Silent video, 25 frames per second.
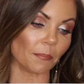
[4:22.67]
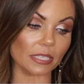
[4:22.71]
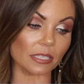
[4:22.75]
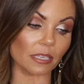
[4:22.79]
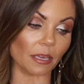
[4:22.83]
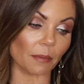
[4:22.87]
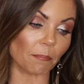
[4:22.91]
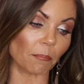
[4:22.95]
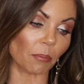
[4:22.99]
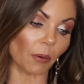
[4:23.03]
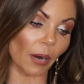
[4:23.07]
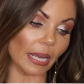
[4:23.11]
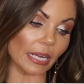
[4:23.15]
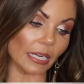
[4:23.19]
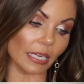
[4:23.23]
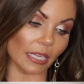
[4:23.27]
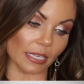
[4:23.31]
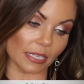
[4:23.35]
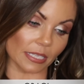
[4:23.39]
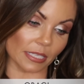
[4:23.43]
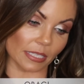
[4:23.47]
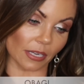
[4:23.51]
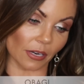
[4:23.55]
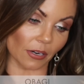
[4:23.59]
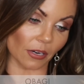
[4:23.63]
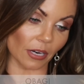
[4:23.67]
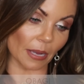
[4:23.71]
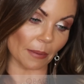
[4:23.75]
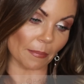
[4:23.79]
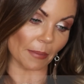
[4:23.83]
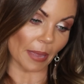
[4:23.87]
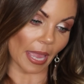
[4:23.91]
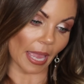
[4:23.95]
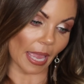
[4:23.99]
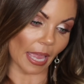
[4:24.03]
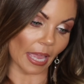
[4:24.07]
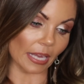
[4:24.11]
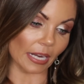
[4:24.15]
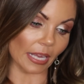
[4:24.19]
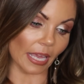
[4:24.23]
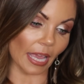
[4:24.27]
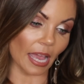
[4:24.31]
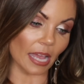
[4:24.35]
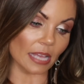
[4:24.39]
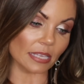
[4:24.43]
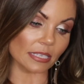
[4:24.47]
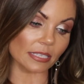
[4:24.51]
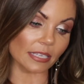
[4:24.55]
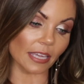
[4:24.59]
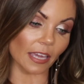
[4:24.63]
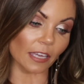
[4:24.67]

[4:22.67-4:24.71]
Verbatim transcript: It's a brightening serum and it has